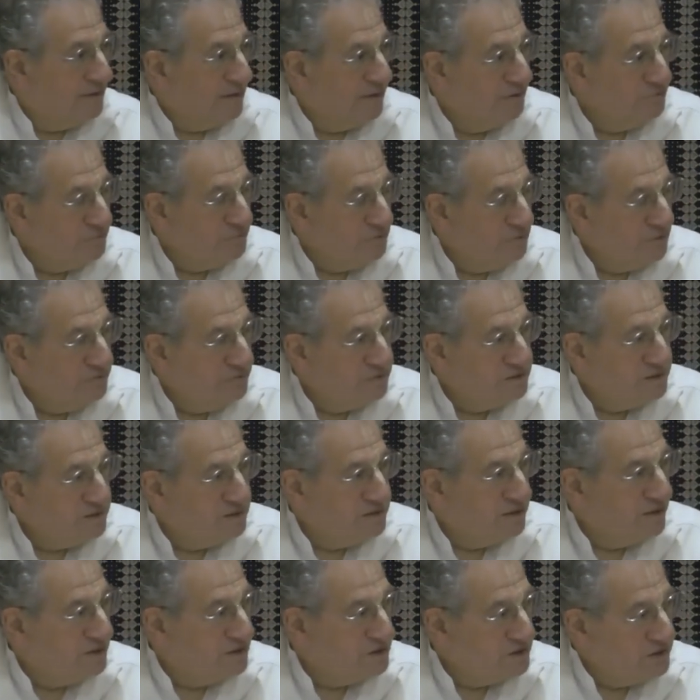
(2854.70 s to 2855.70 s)
it proves
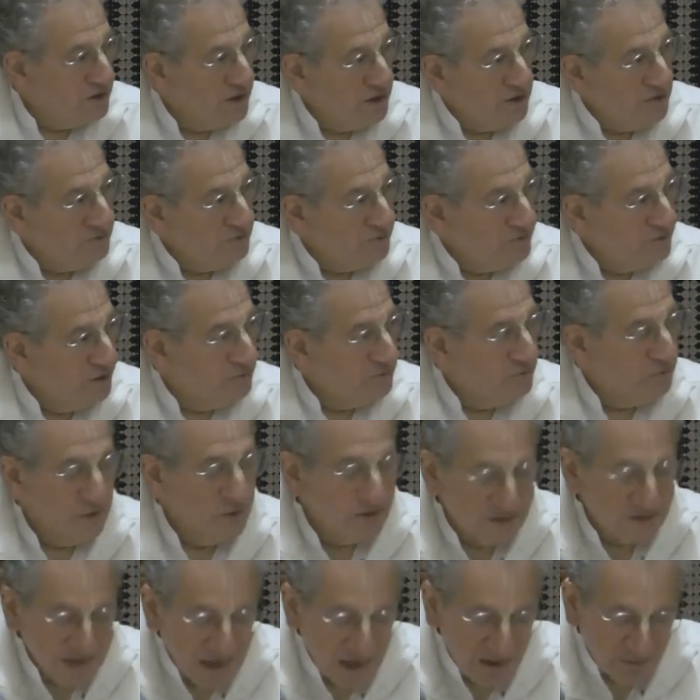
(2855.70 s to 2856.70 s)
that there's love. Like, for
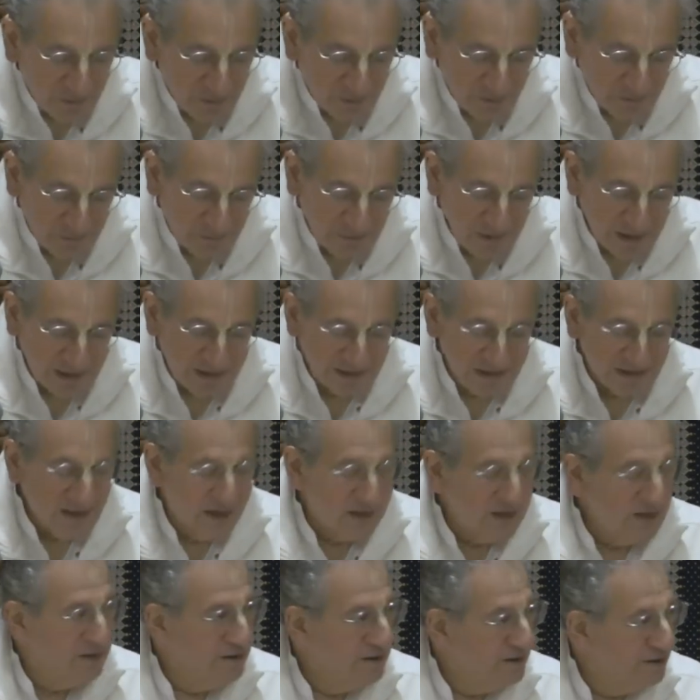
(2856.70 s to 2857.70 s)
example, let's
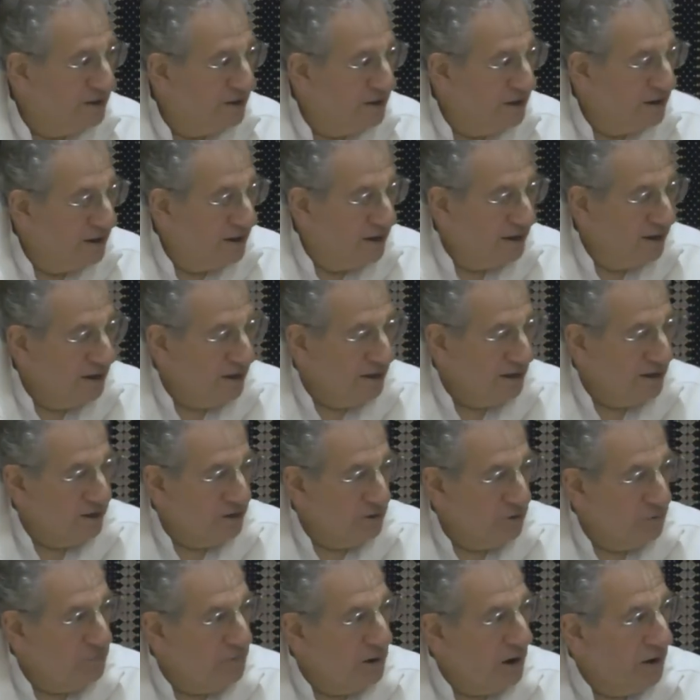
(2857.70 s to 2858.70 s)
say
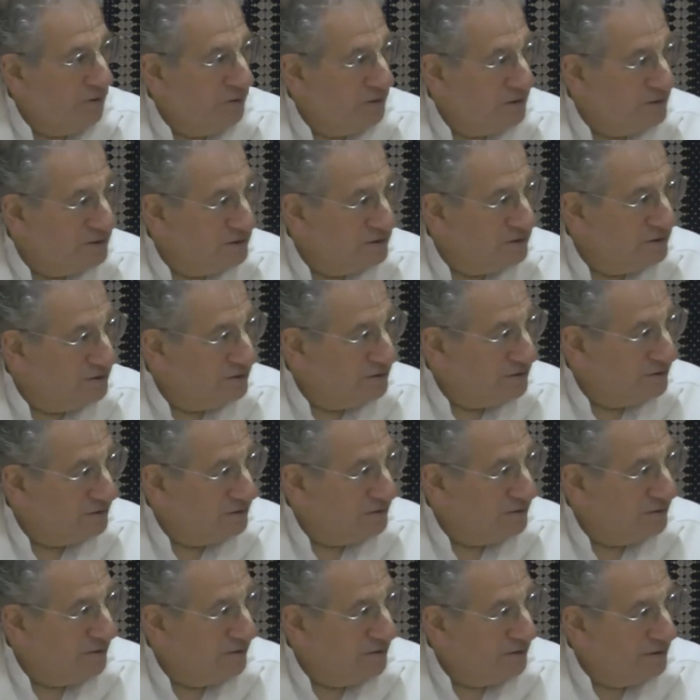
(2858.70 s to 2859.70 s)
you're married,
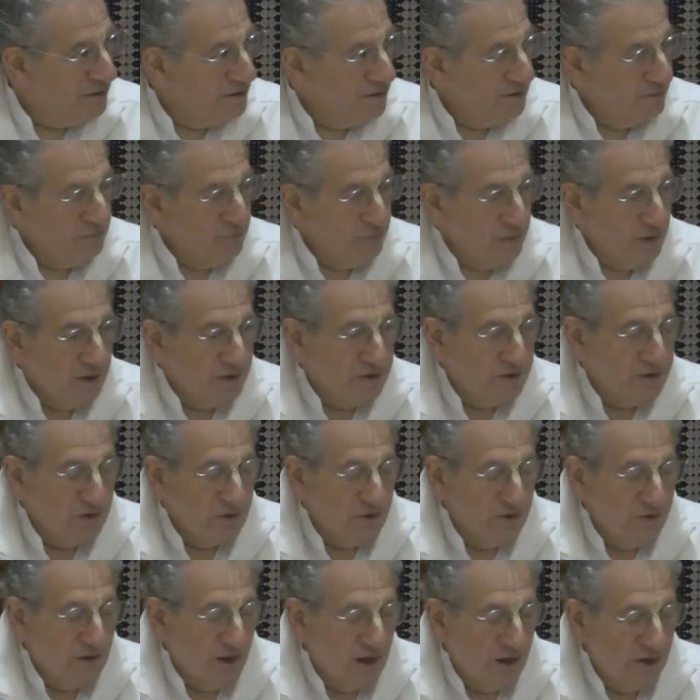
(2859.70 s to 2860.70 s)
but
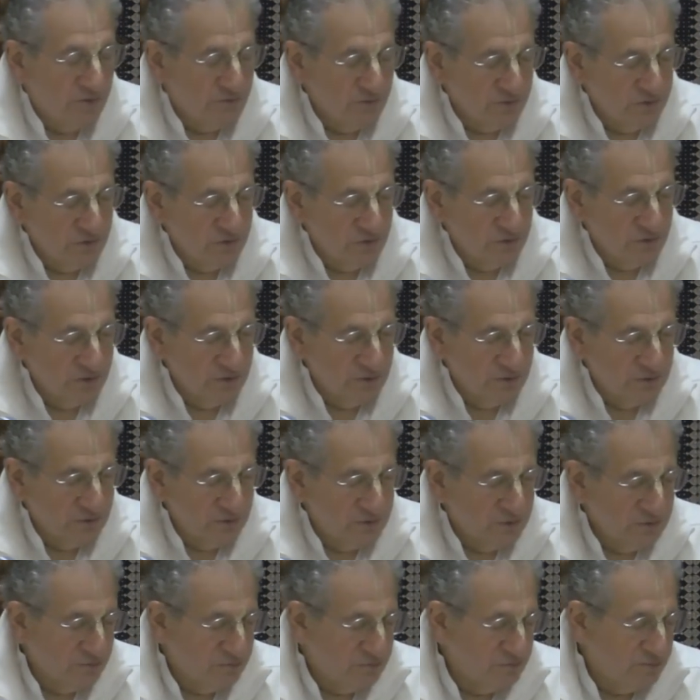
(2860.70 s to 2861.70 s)
you have
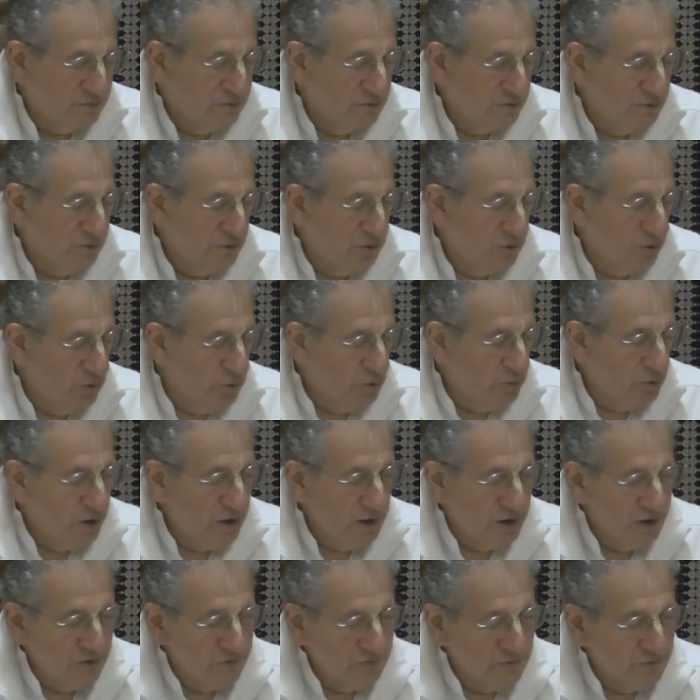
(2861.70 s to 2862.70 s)
to go
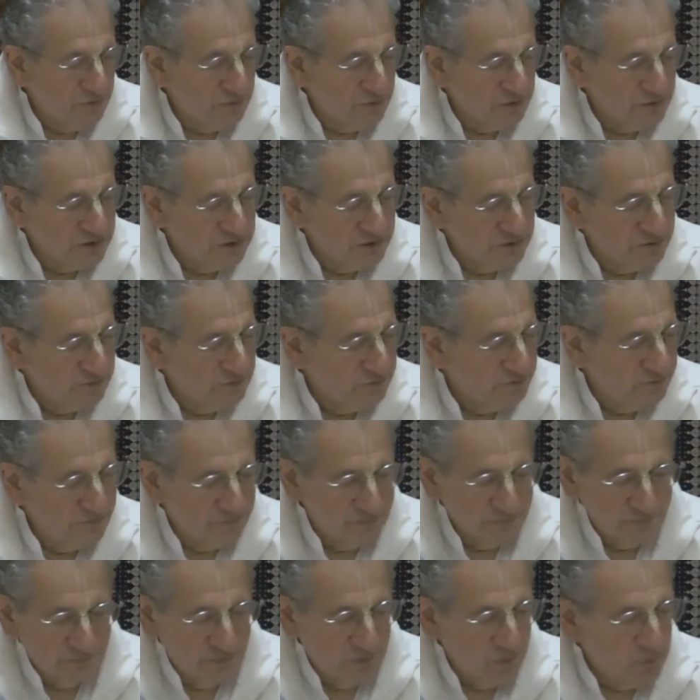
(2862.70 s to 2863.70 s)
away for,
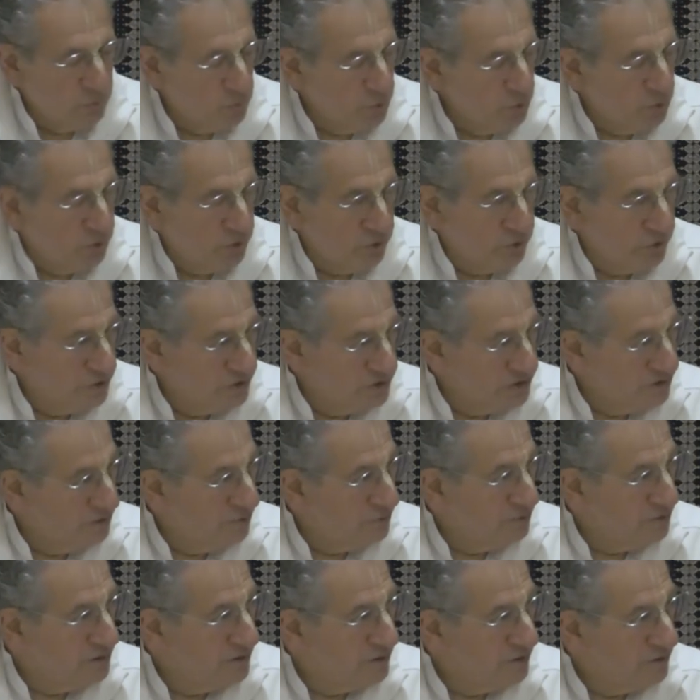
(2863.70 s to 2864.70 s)
for work or
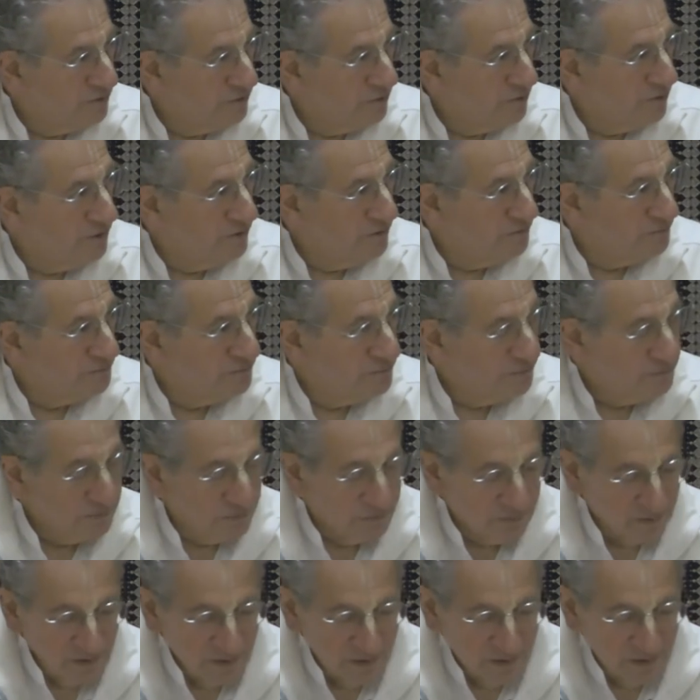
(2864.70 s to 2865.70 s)
something, right?
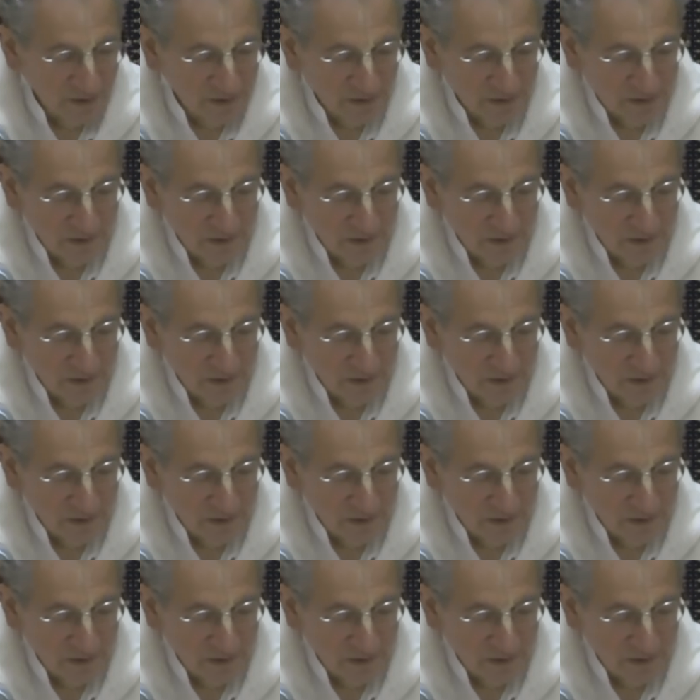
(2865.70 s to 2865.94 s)
Mm-hmm.